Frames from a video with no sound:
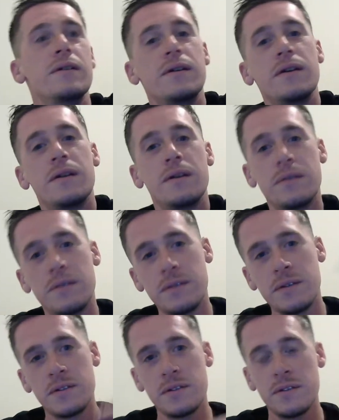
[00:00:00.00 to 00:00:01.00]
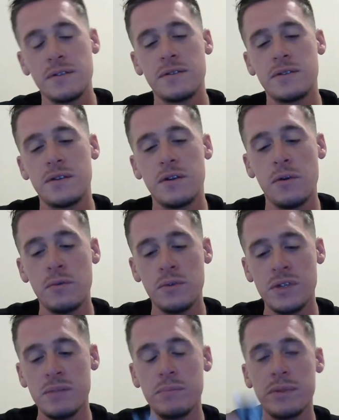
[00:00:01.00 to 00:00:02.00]
And this is an O
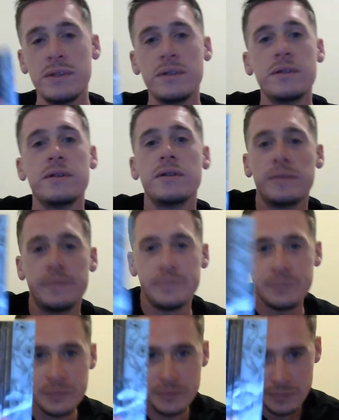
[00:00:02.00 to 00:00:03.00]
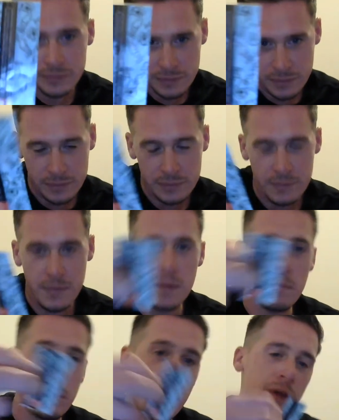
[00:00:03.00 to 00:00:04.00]
D B
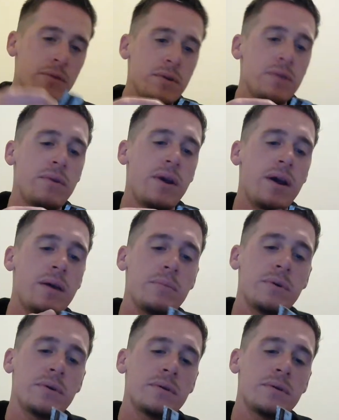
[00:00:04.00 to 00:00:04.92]
battery wrap